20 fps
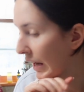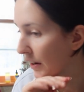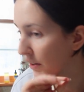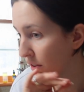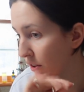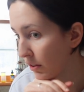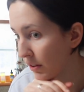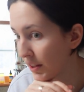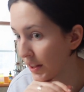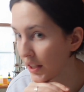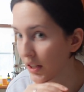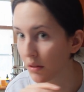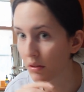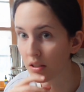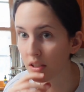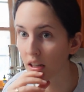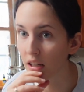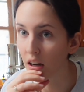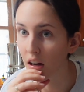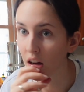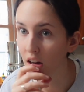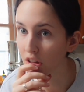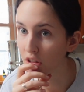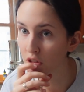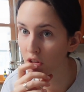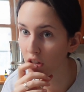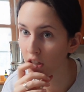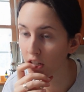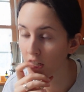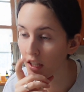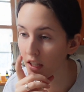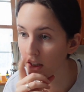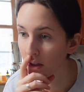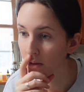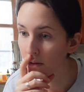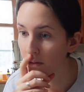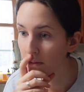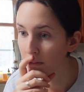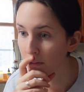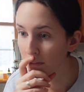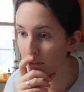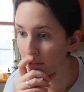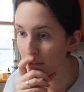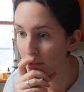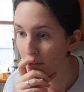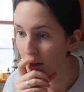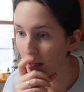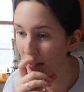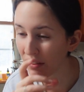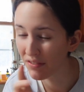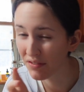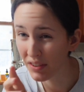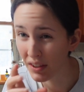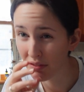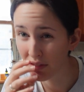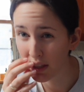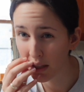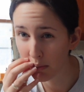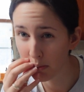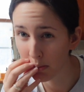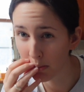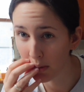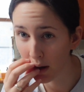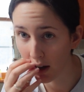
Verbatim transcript: I don't know, I think it was like 150